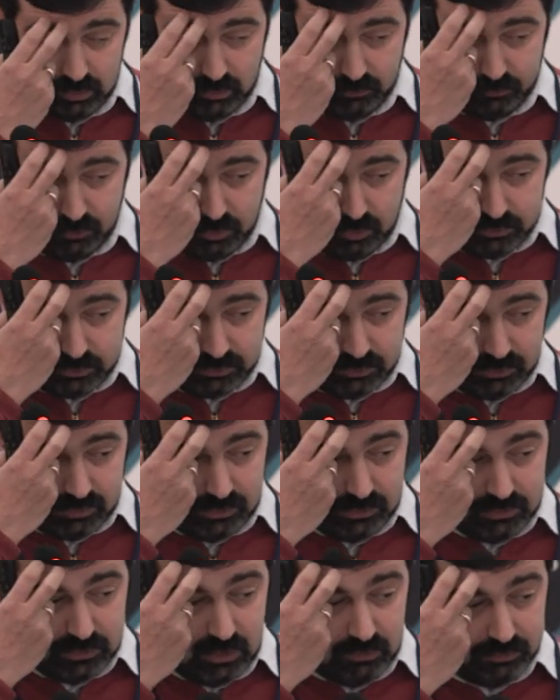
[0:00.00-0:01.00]
Of course,
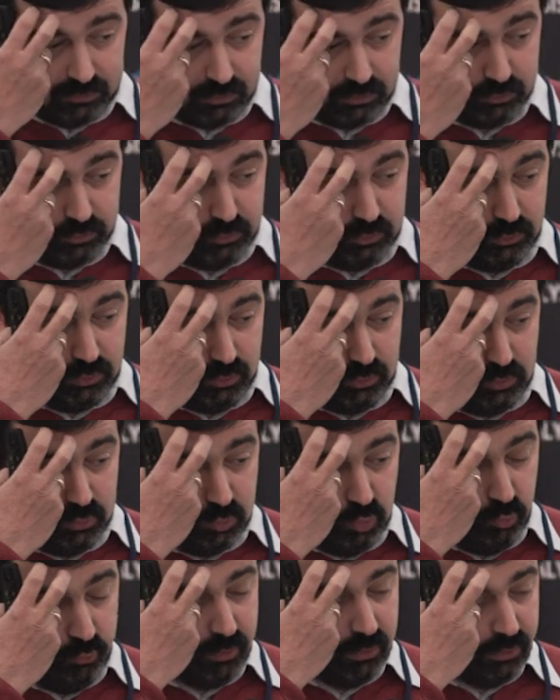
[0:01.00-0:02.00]
the author
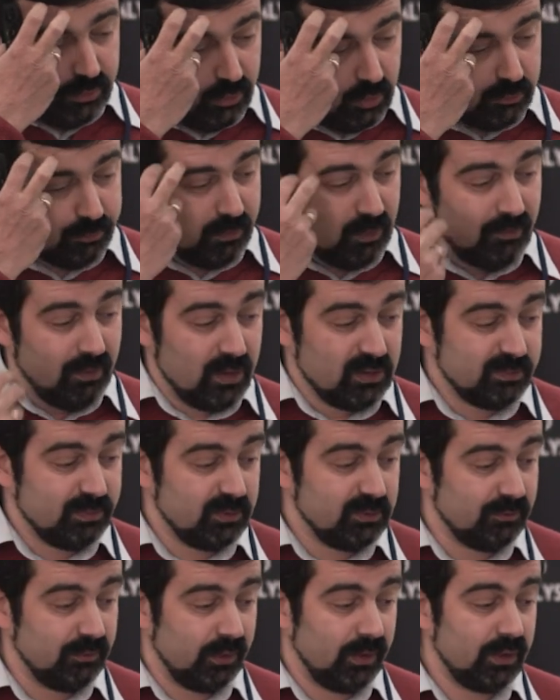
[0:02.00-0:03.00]
will not provide
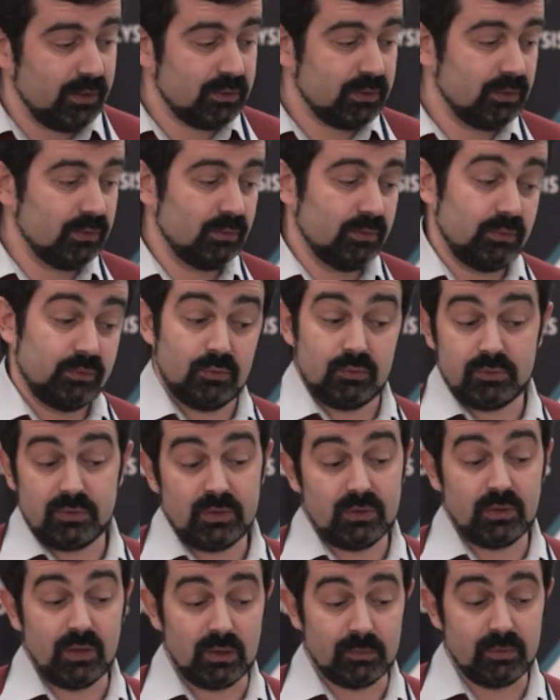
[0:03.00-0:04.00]
specification to
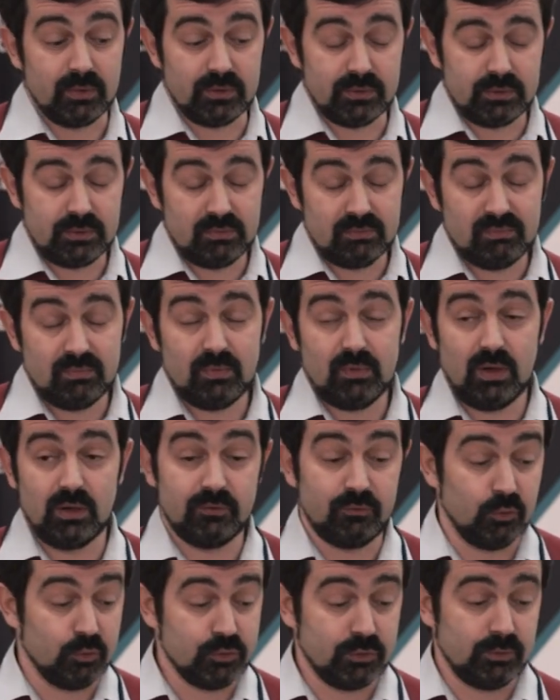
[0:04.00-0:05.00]
their libraries,
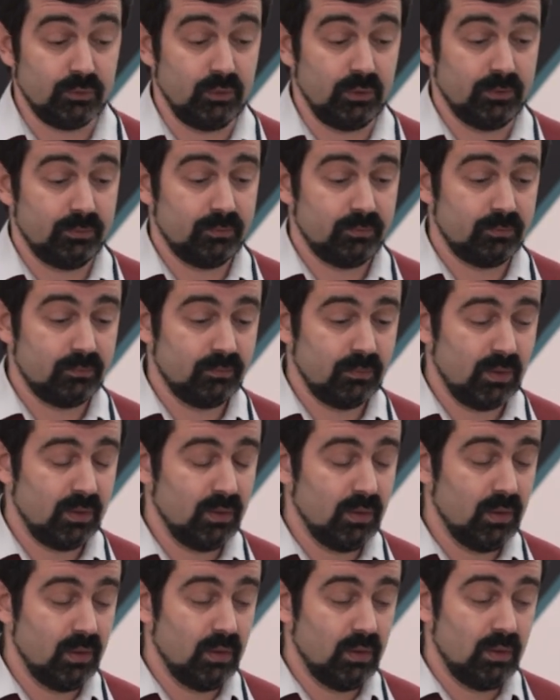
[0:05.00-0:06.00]
unfortunately.
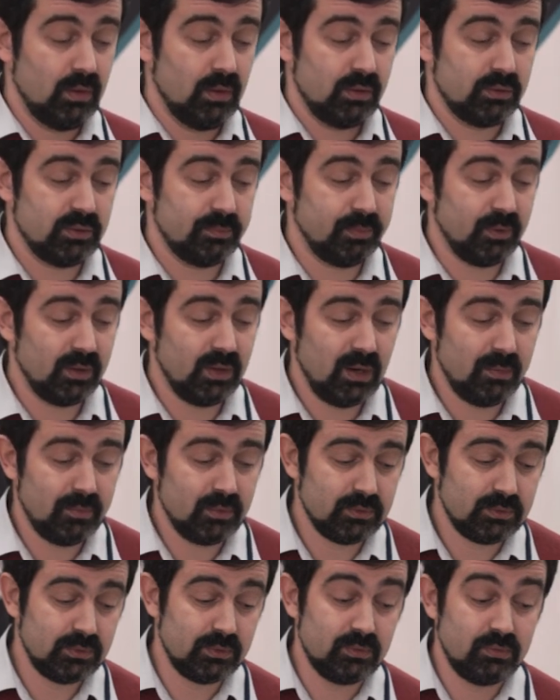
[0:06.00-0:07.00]
The
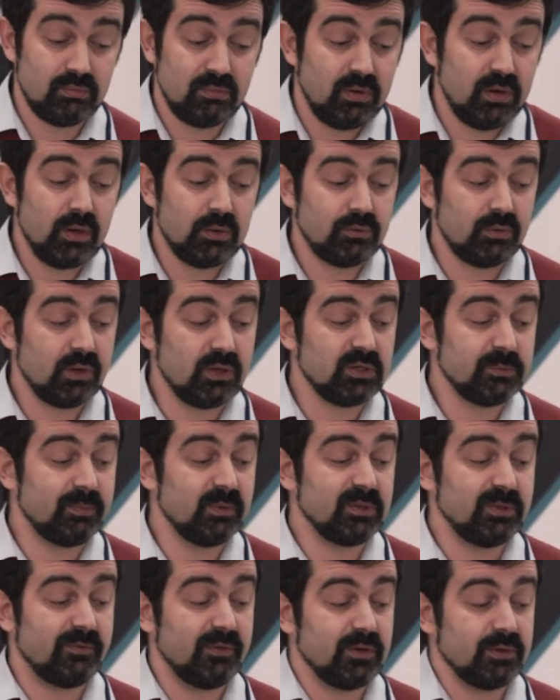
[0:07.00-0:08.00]
programmers can create
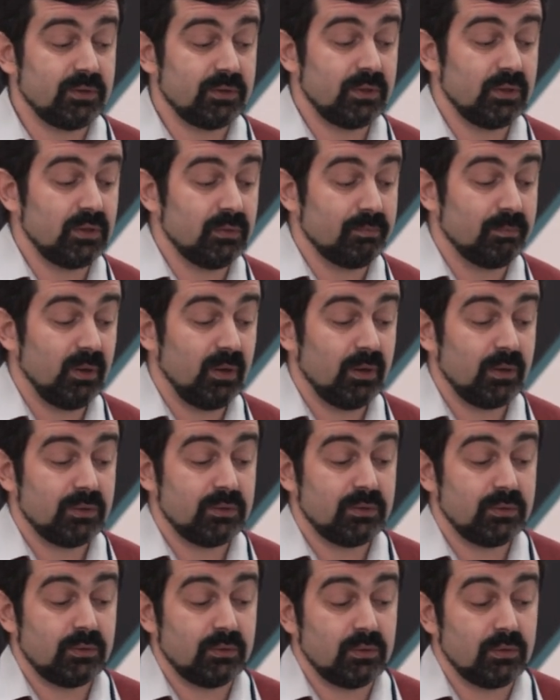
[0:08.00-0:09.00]
specification
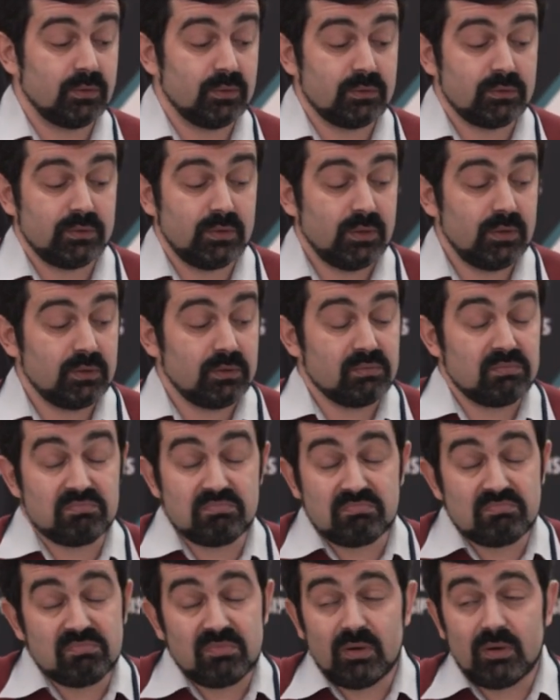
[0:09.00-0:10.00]
because they
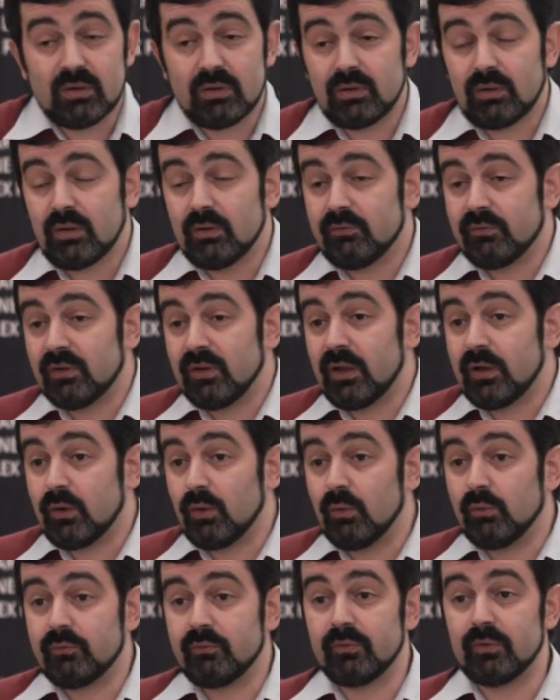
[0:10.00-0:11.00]
have
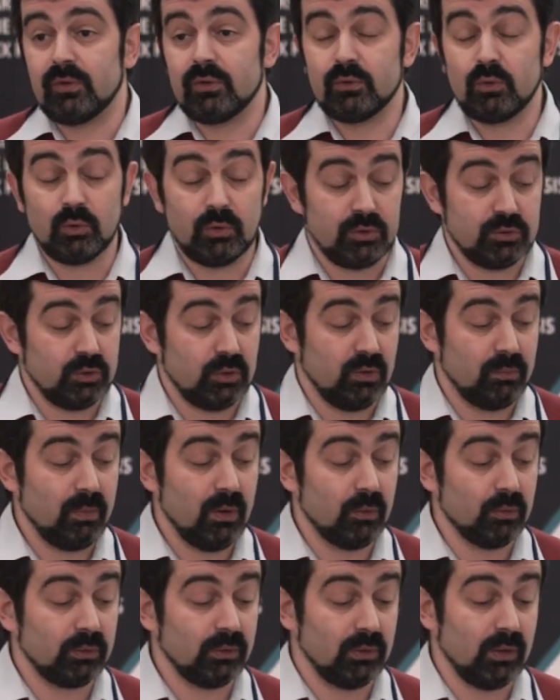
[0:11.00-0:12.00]
lack of knowledge
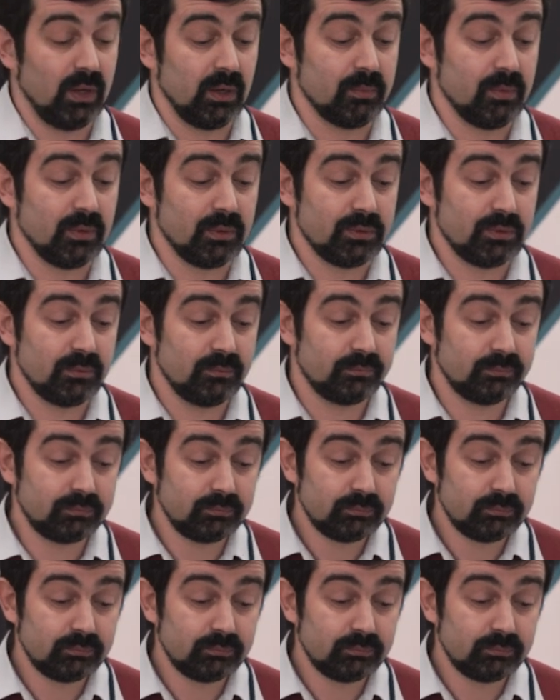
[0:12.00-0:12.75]
about libraries.